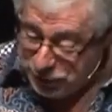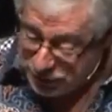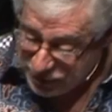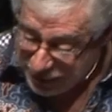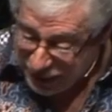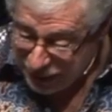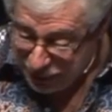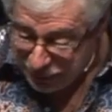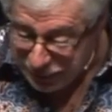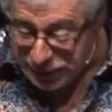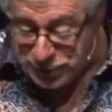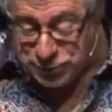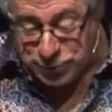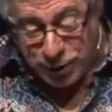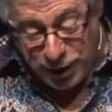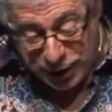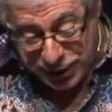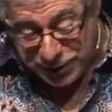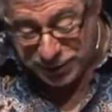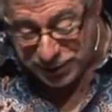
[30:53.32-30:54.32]
salaries
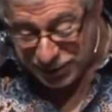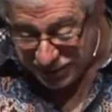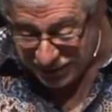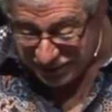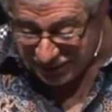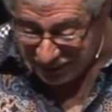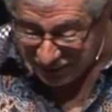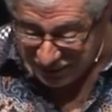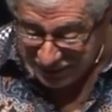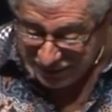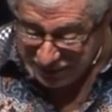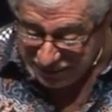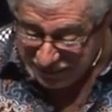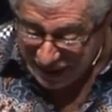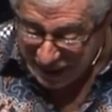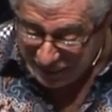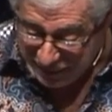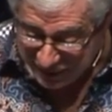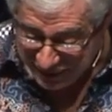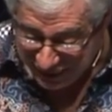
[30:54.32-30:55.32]
right across the Christian
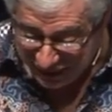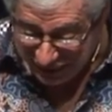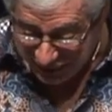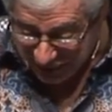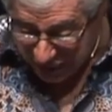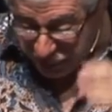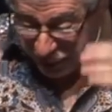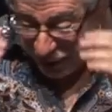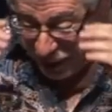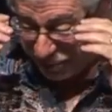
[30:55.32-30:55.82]
Family Centre. So when